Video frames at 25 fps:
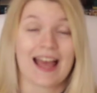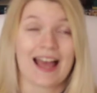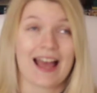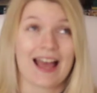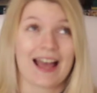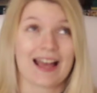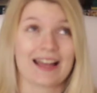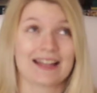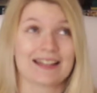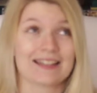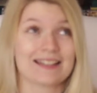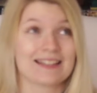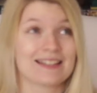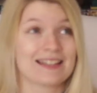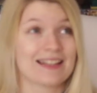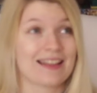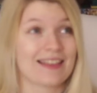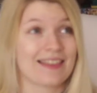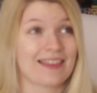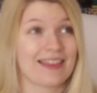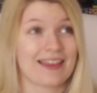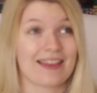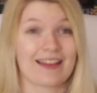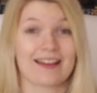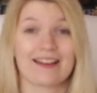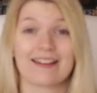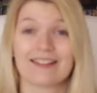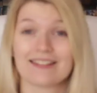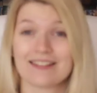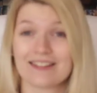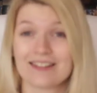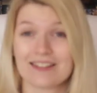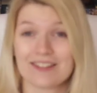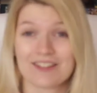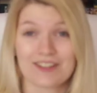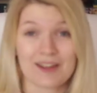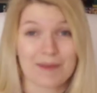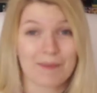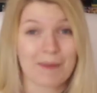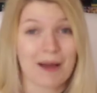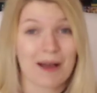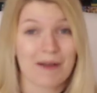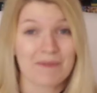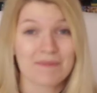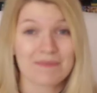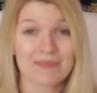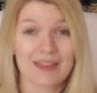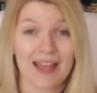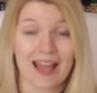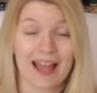and they are
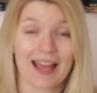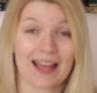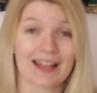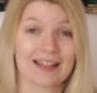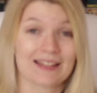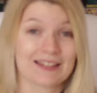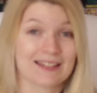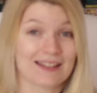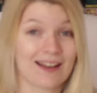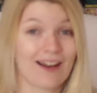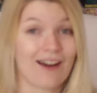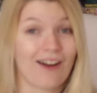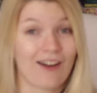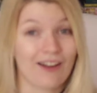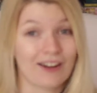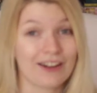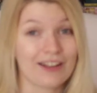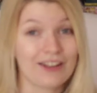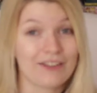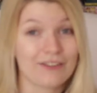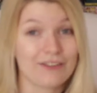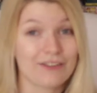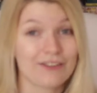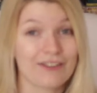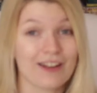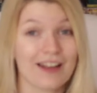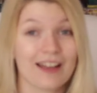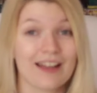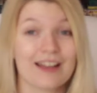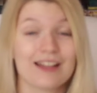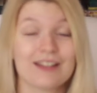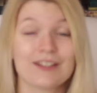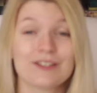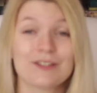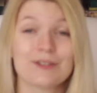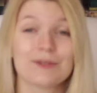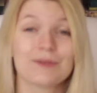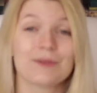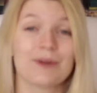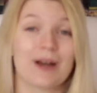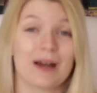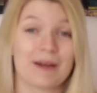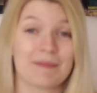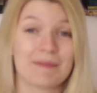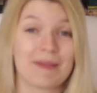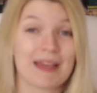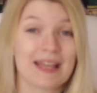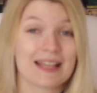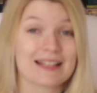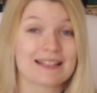Gemma and Olive, two
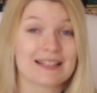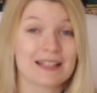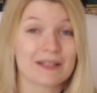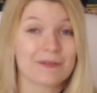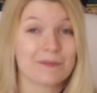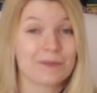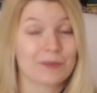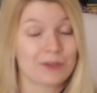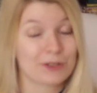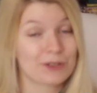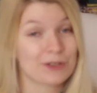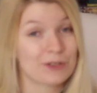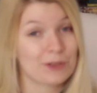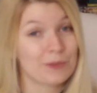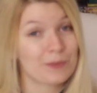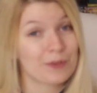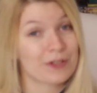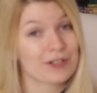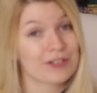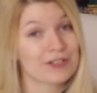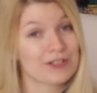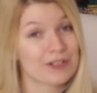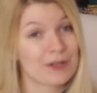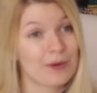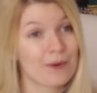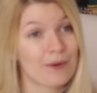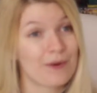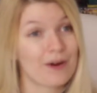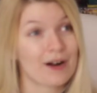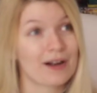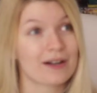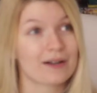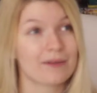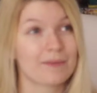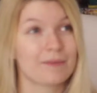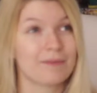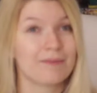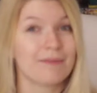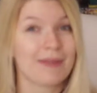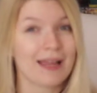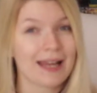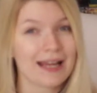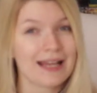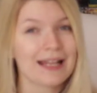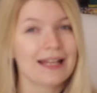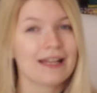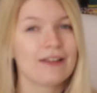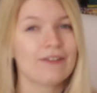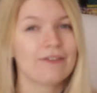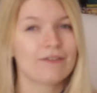amazing booktubers who are
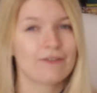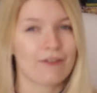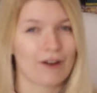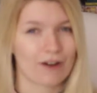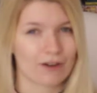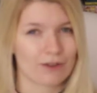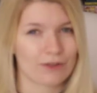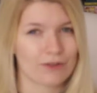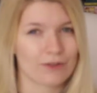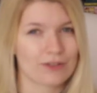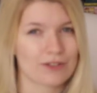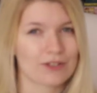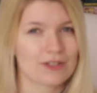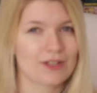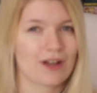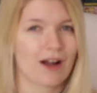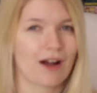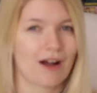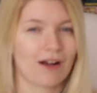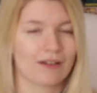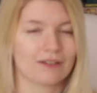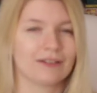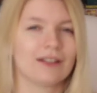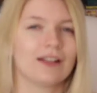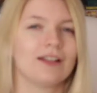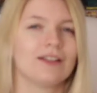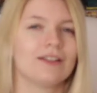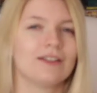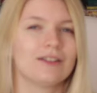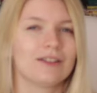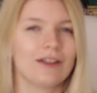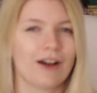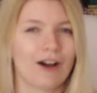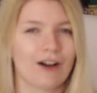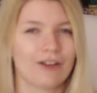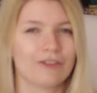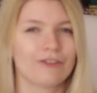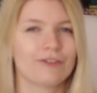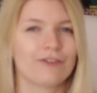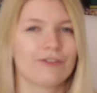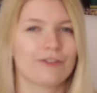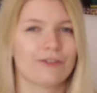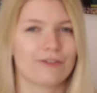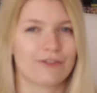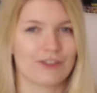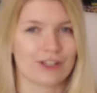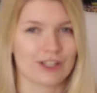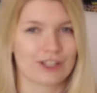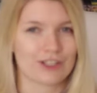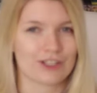mainly focused on
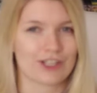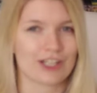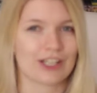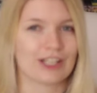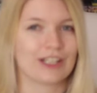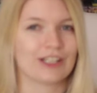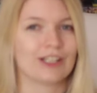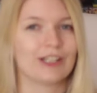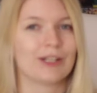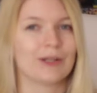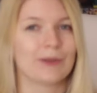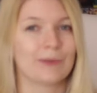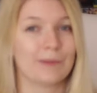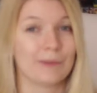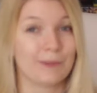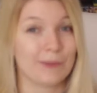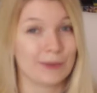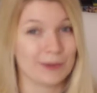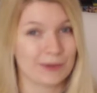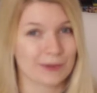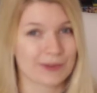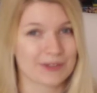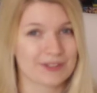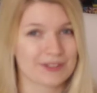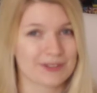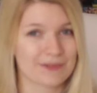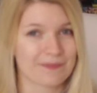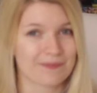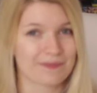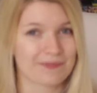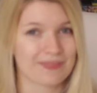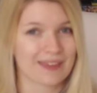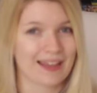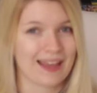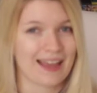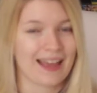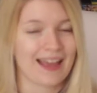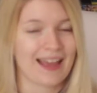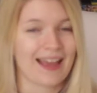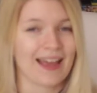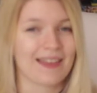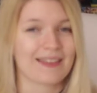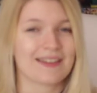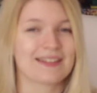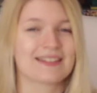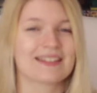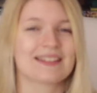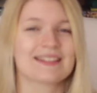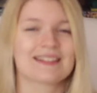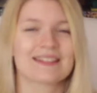non-fiction books.
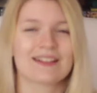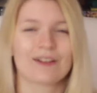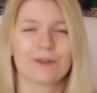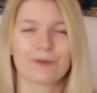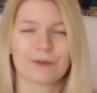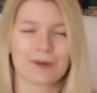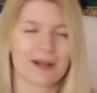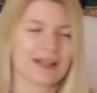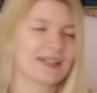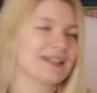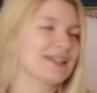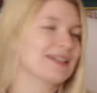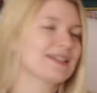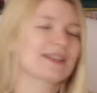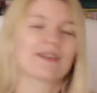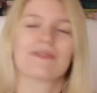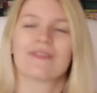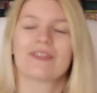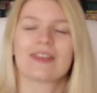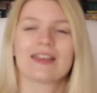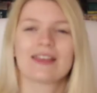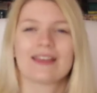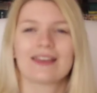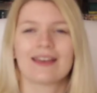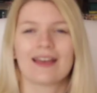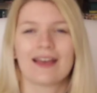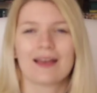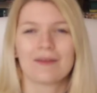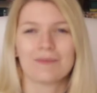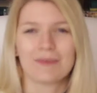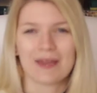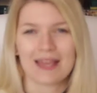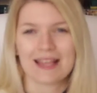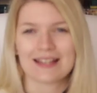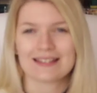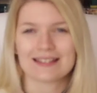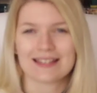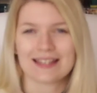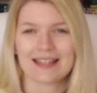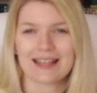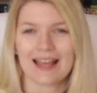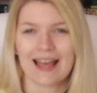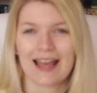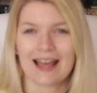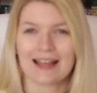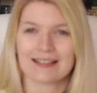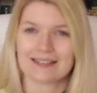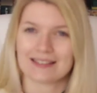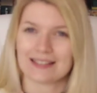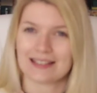And this is already something amazing
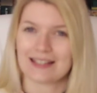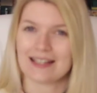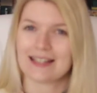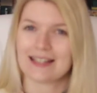as it